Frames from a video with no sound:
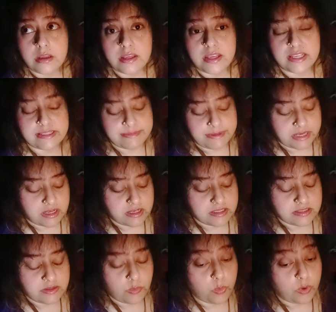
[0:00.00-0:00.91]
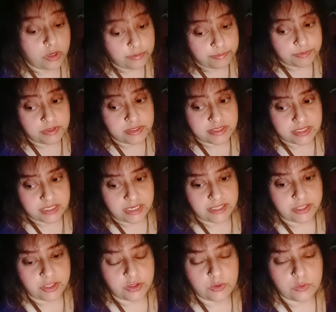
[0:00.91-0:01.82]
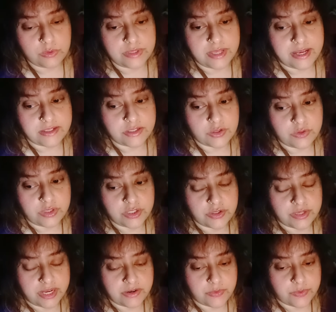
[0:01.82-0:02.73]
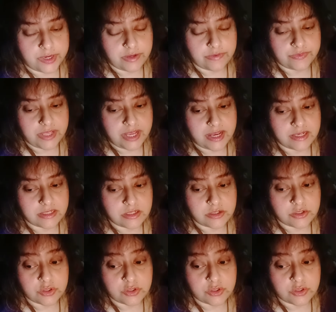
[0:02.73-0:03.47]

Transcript: it's because the whirlpool is telling you that you need to get rid of that.